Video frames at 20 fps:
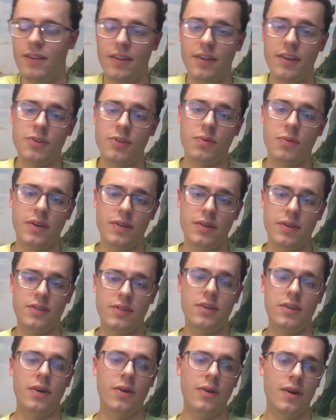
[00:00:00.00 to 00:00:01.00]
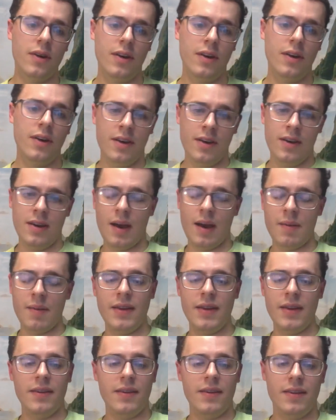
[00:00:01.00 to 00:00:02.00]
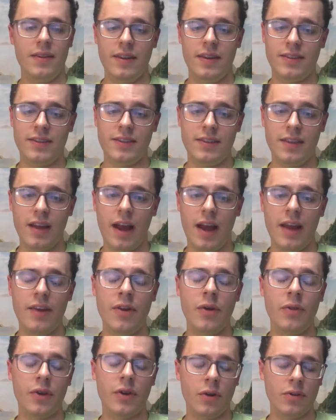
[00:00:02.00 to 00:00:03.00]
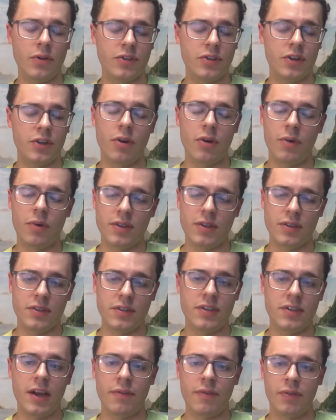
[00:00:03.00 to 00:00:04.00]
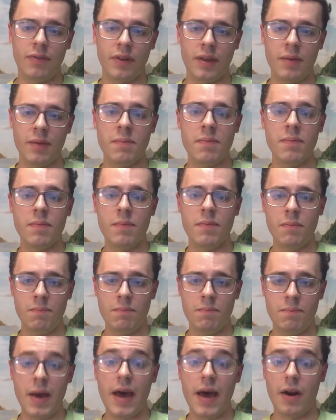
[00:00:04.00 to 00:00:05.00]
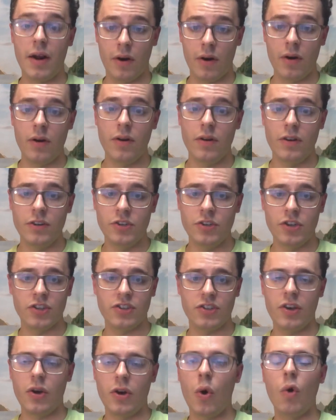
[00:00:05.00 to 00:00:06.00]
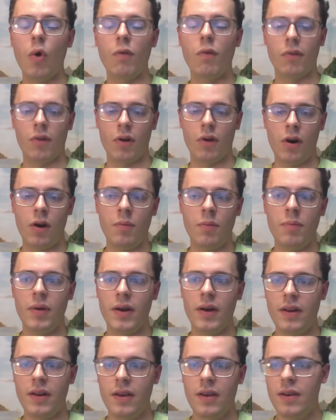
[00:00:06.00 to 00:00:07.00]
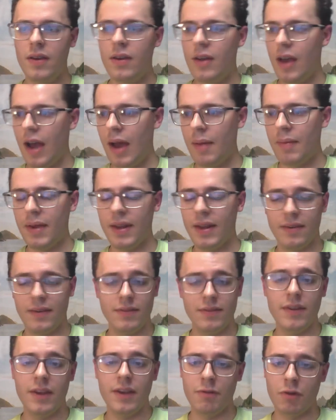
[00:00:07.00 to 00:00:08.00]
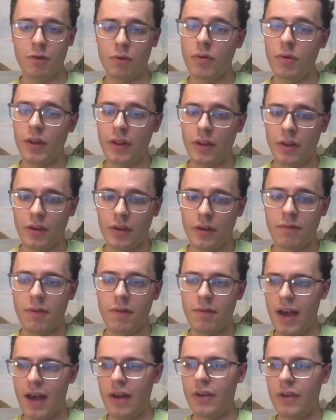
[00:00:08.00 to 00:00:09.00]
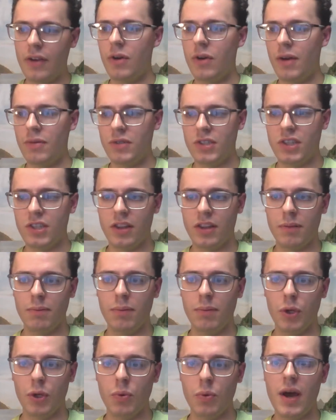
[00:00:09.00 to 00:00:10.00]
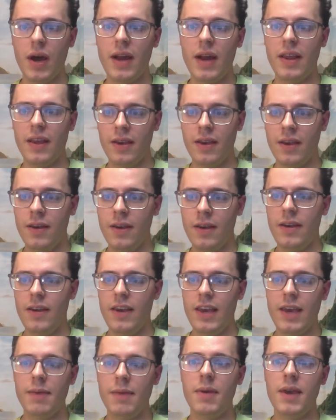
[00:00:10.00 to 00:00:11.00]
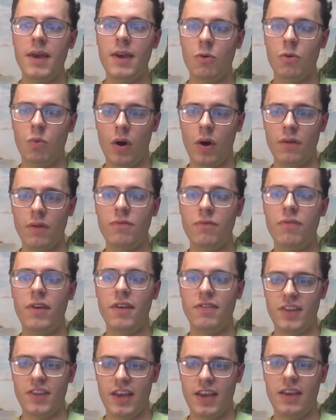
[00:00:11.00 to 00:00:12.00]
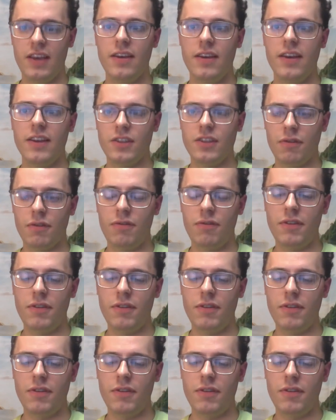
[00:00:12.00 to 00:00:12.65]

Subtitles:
than this one. So, I mean, I know the Goal Zero one's definitely better just overall, but I mean, if you're really looking for value, I would say the Blue YETI EB150. It's a